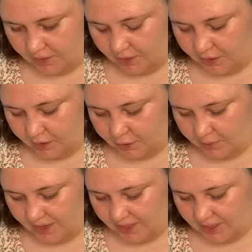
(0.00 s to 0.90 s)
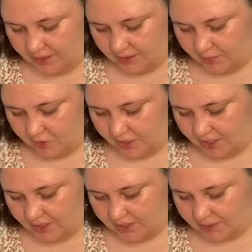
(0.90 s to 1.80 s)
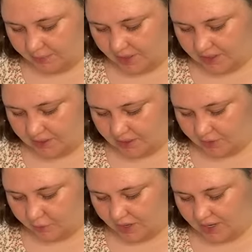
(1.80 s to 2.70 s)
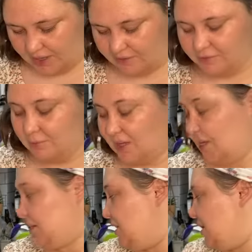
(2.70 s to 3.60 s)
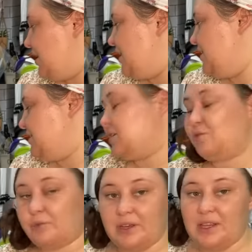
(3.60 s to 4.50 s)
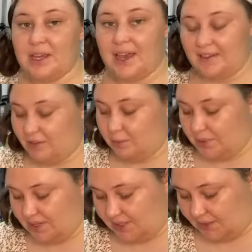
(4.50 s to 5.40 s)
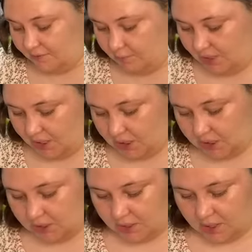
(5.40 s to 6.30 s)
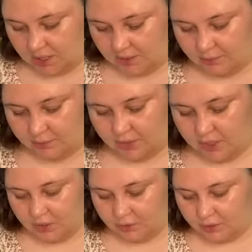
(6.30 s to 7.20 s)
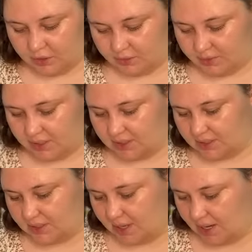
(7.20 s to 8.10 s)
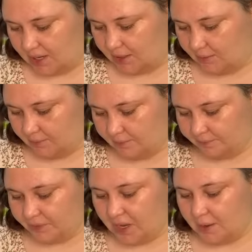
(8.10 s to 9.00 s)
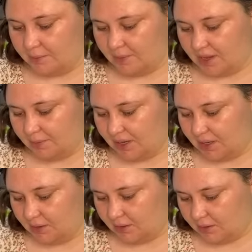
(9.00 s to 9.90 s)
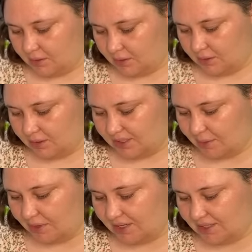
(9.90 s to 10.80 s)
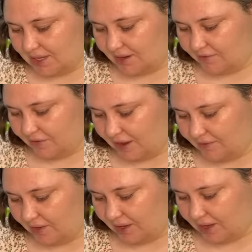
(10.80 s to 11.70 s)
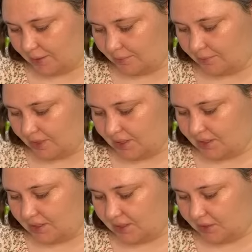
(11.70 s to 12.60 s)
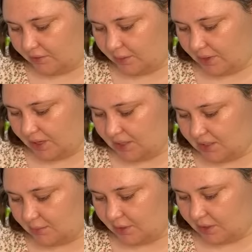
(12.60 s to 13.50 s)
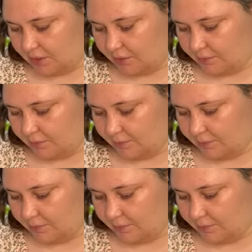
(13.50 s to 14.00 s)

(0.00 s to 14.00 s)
no, bake it in the morning, depends on the weight of meat. It's a really heavy piece of meat. Um, Roseman is saying, maybe someone is saying 5 a.m. Sylvia bake it tomorrow.